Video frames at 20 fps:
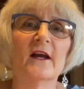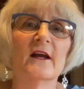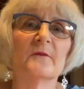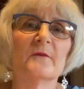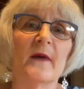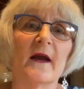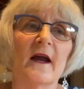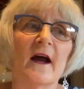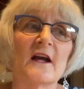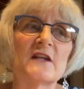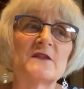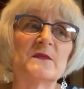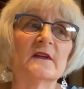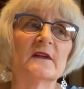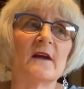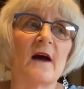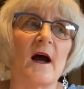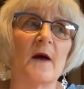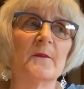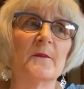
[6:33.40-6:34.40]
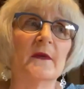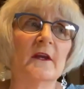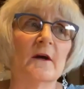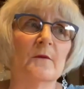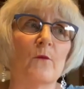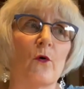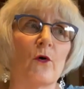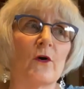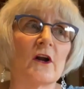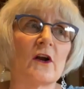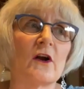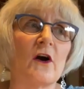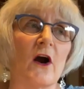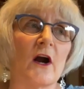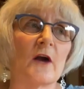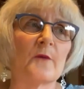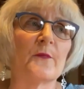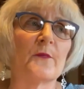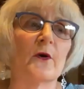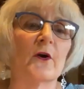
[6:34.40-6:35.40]
my husband got me a Mora
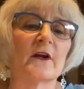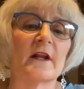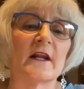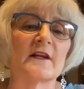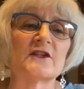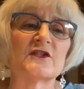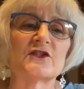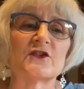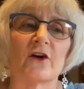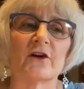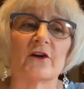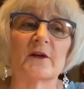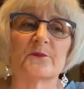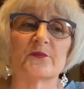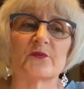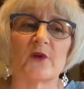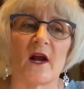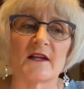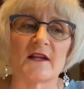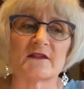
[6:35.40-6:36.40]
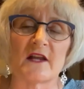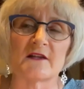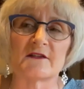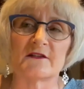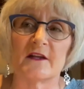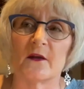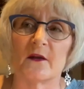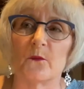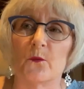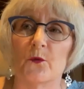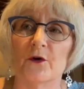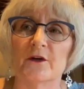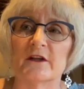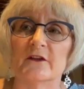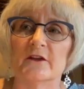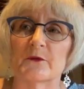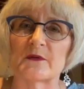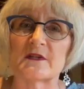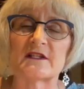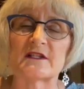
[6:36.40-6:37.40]
Garberg and I started processing wood. And
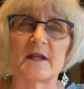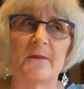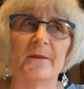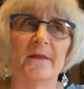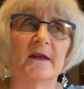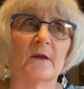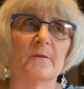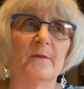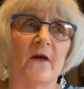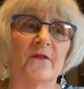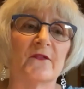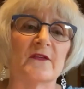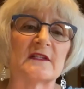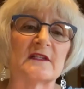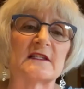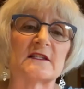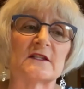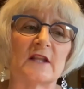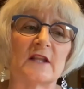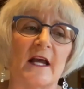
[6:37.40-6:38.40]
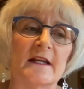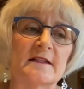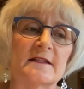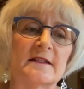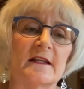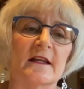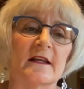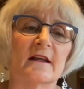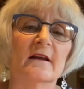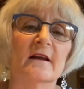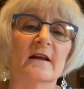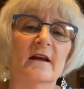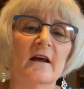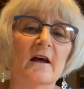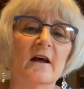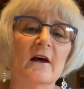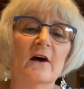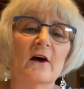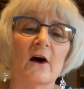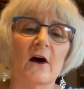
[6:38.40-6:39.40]
there was something about the slicing
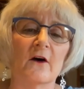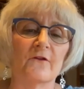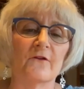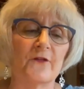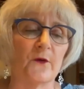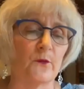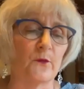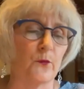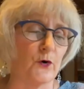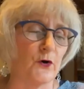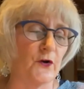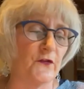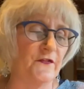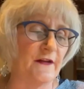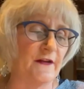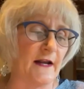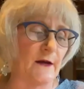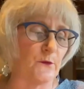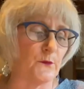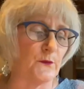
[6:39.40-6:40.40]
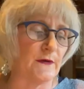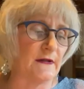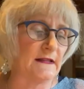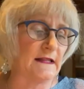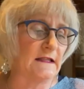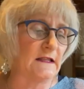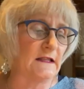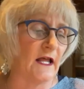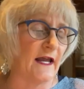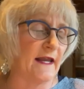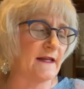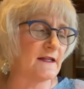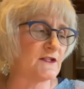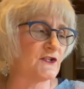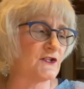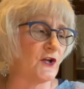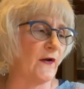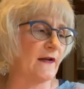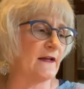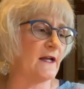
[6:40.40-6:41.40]
of the wood that I really liked.
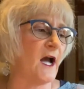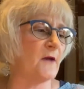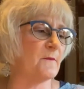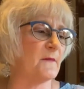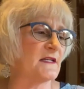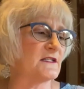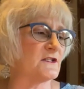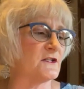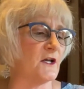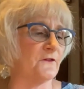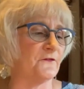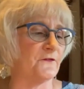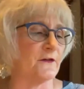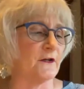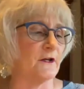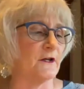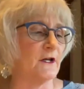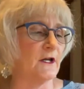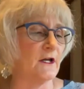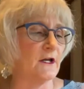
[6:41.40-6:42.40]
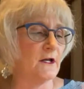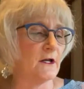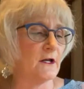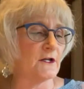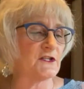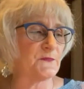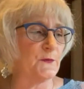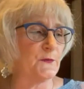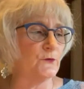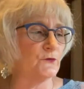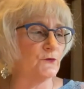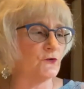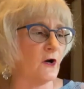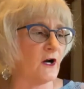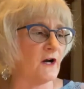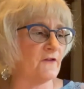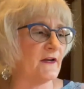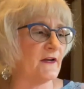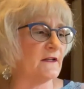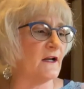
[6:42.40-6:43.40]
So I got myself a, a spoon
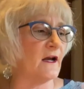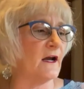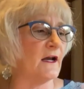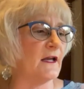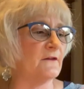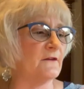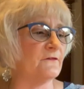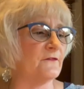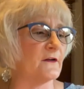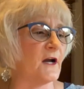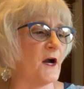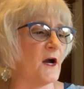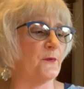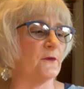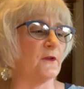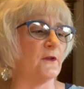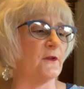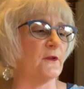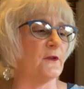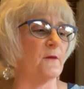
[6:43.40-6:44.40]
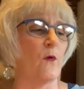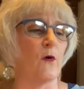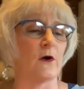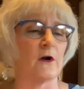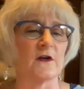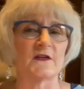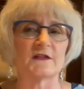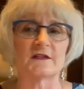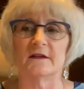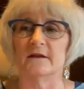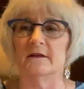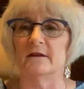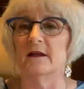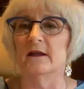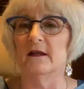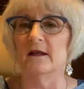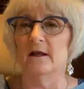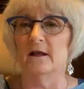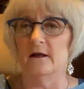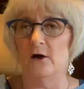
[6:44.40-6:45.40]
carving knife, a couple of Moras, and
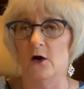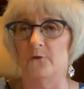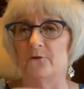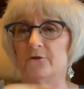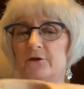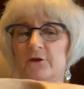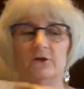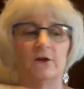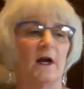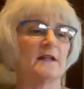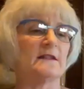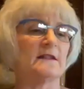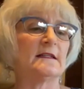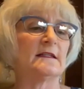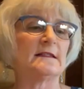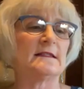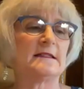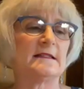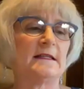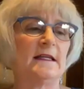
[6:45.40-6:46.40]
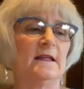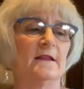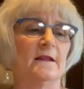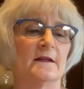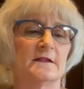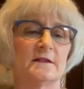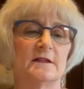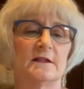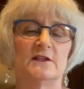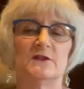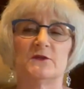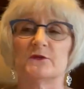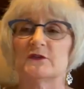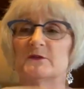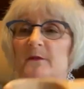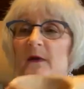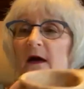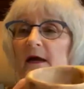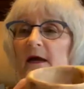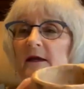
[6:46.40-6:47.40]
hopefully you guys can see this. This was
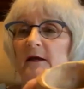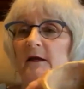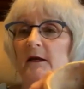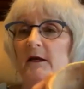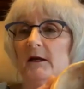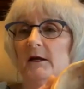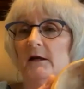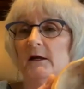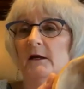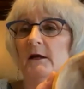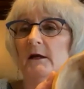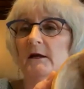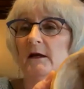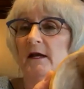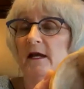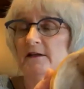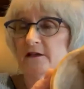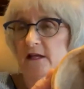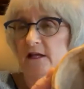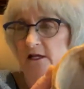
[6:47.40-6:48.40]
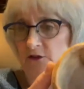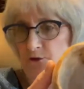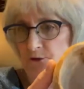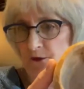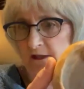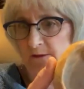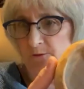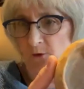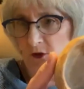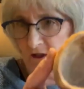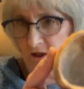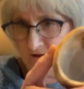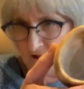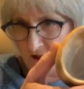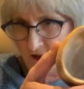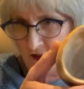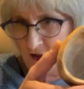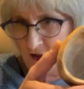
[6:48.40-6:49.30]
my, it's, it's really more like a